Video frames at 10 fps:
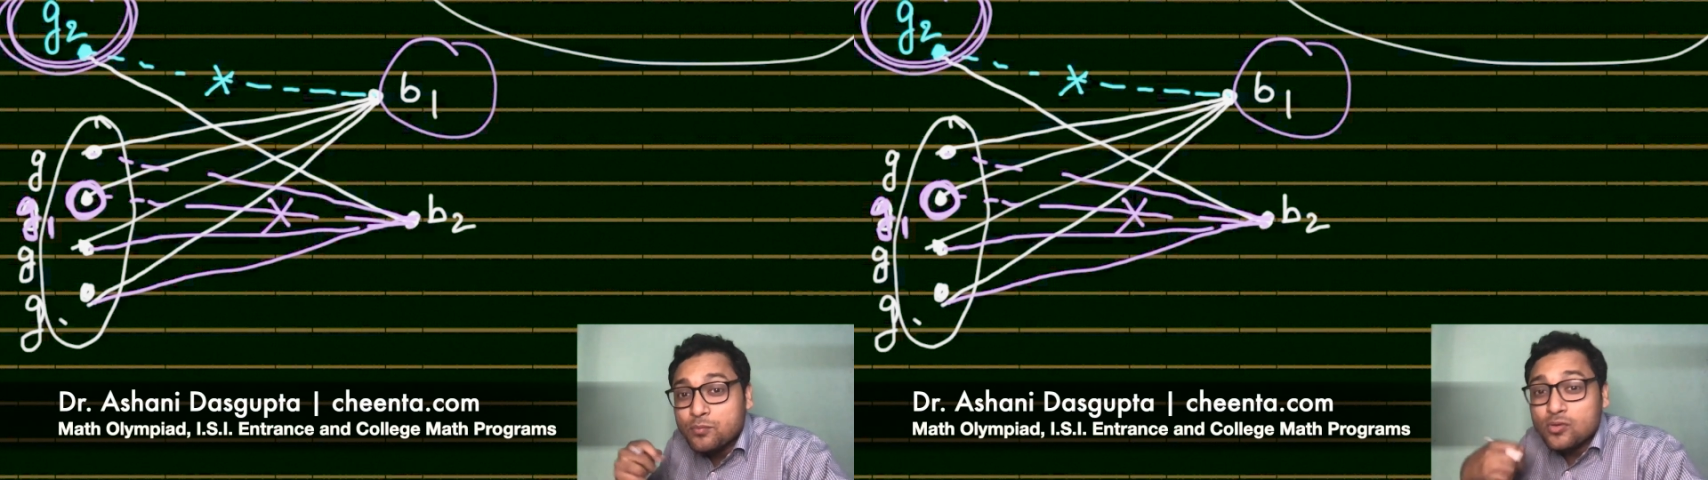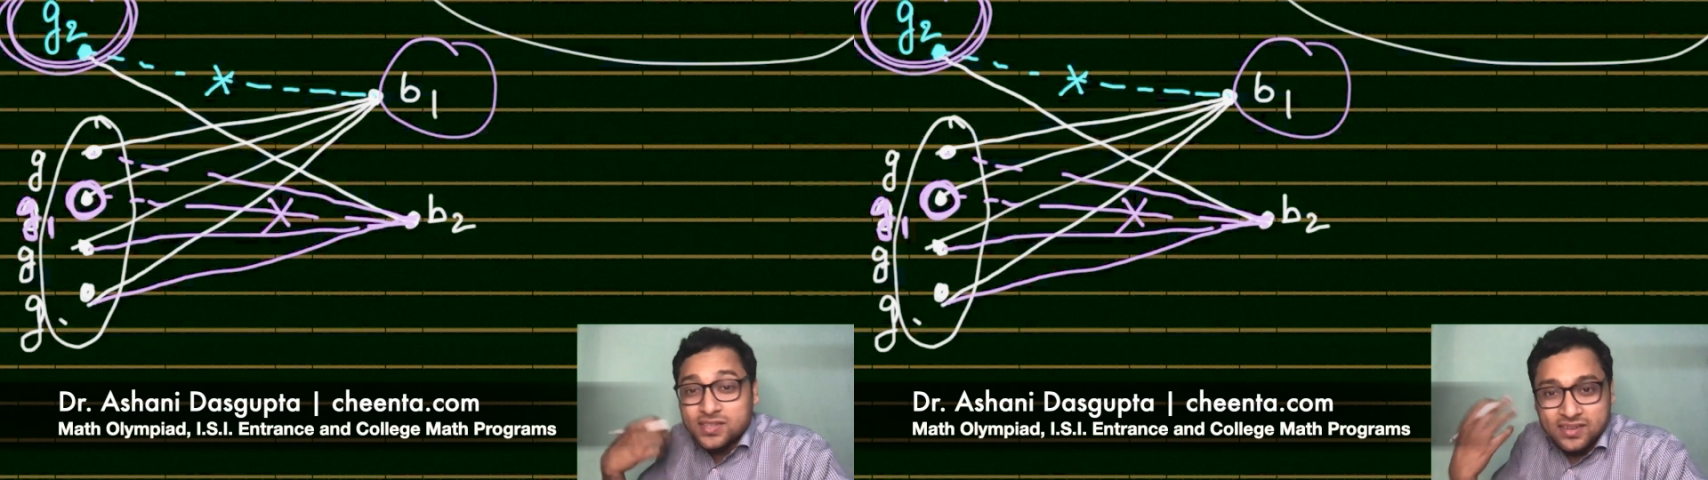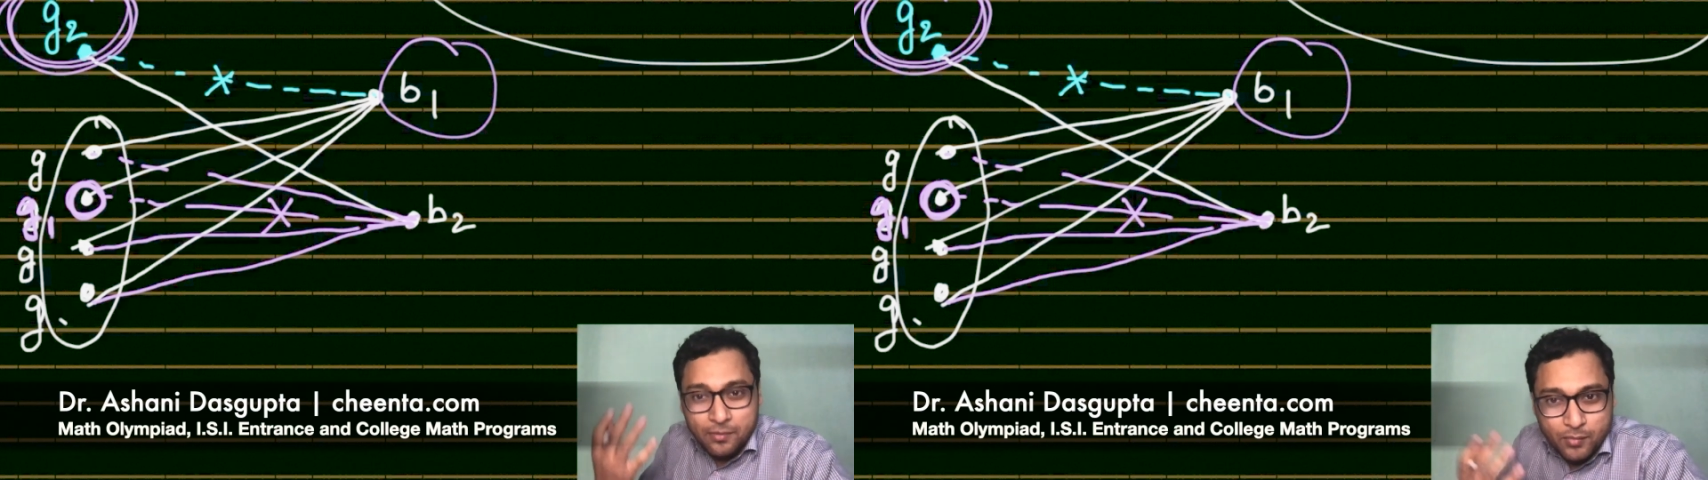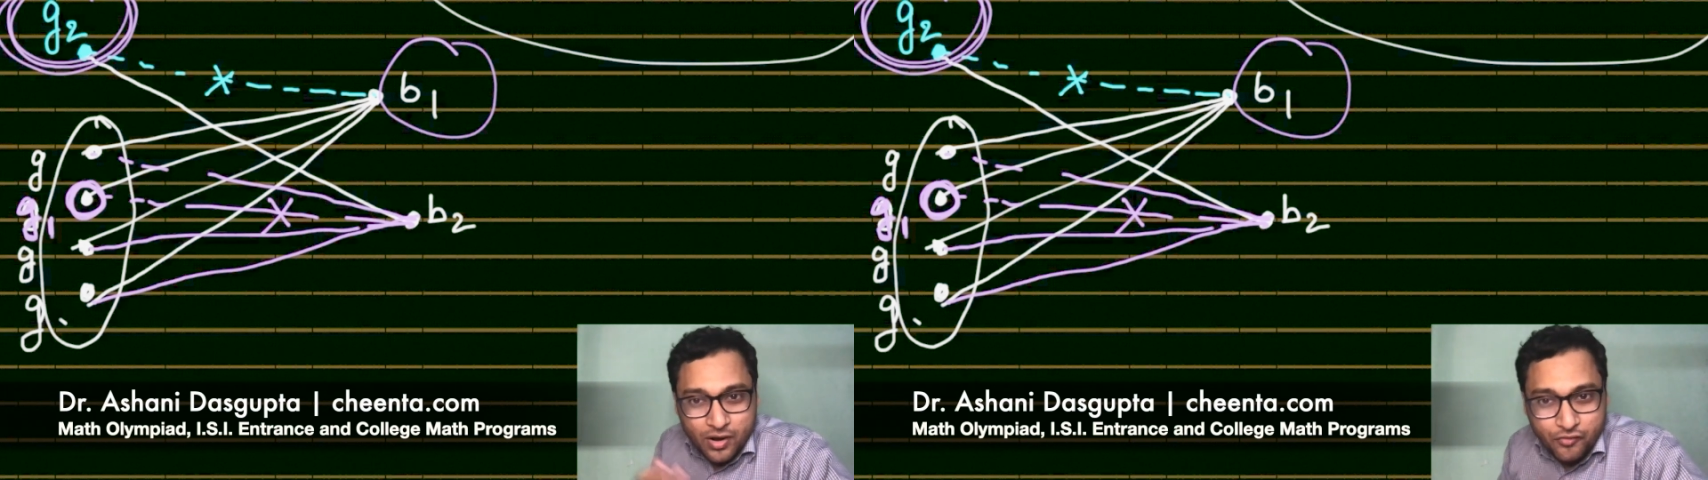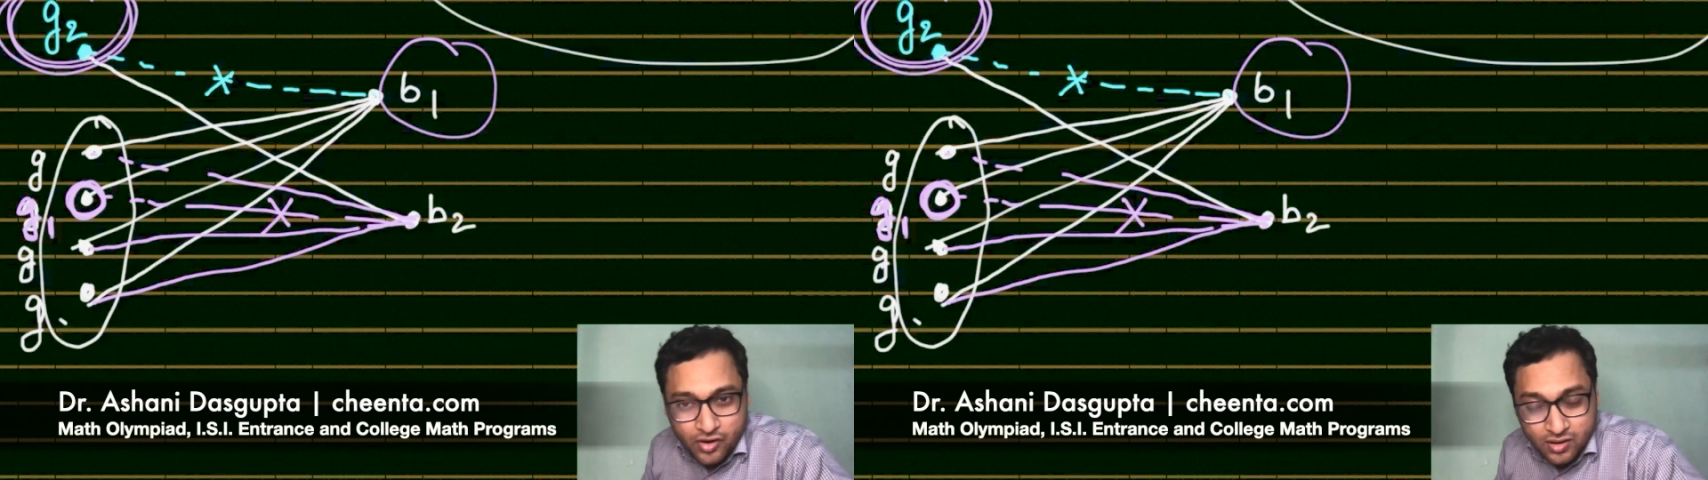most
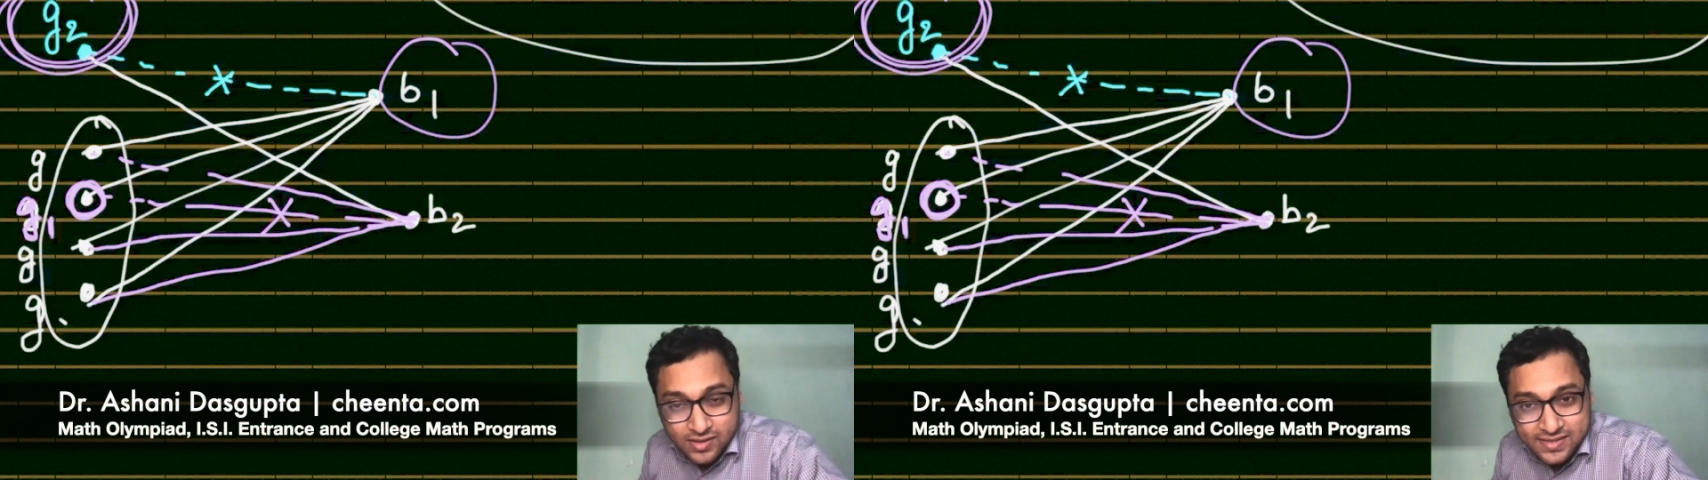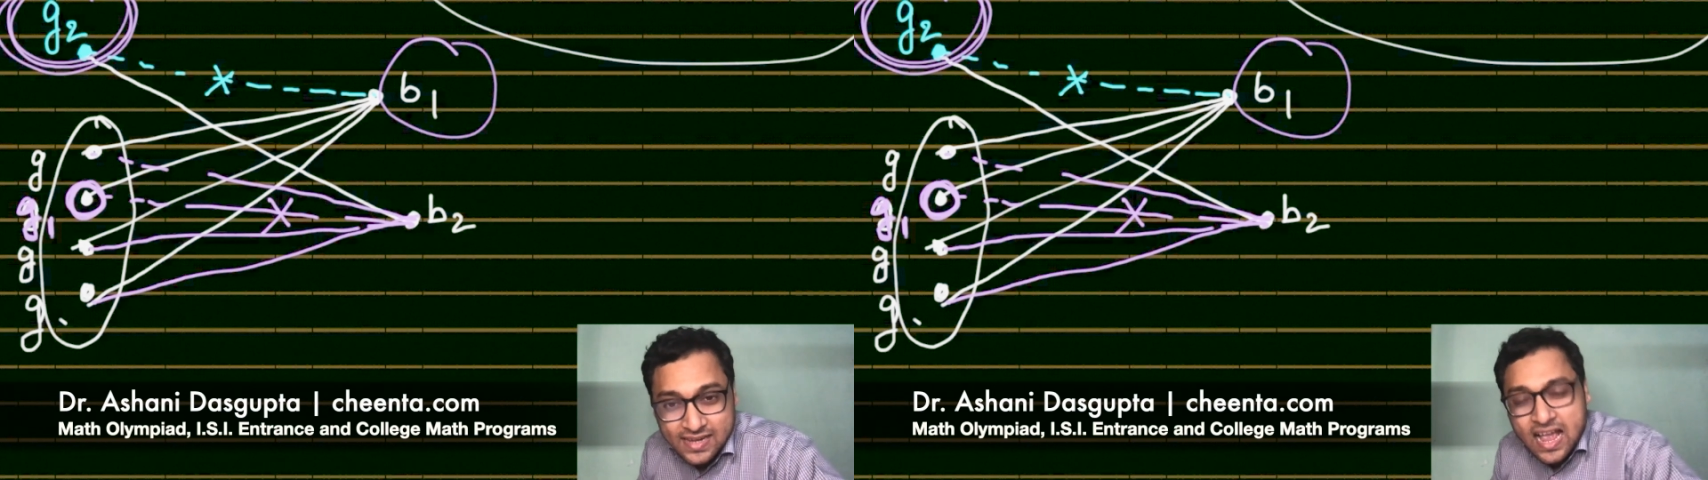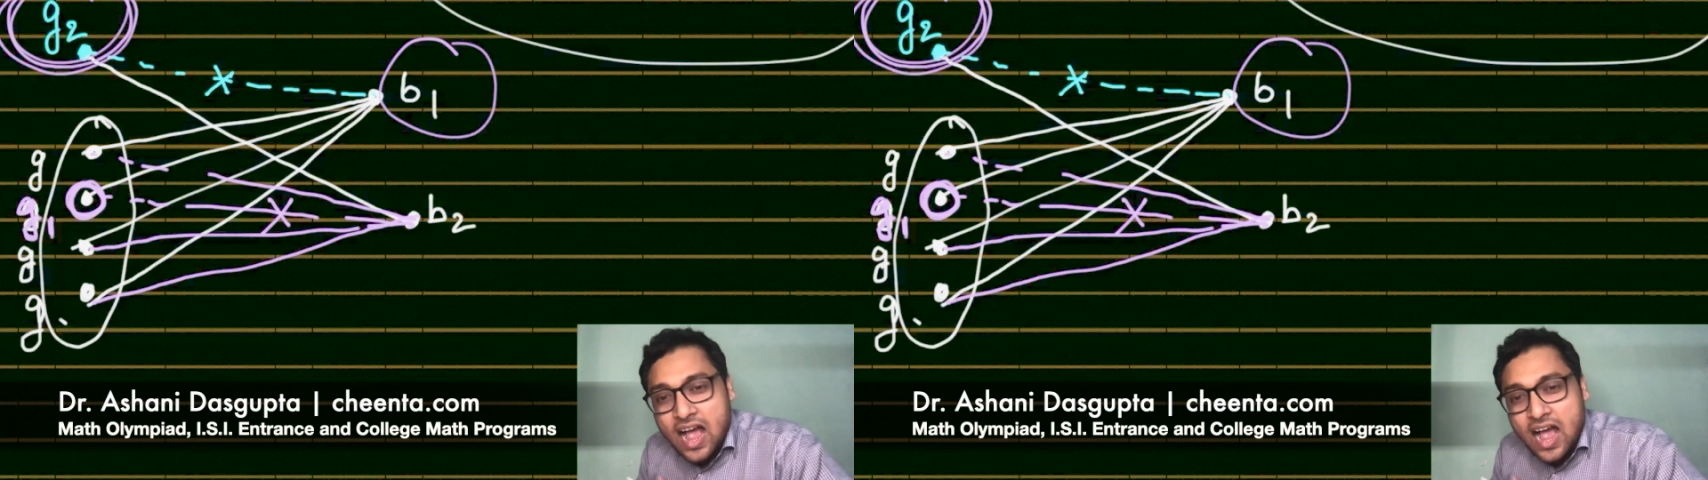number of girls.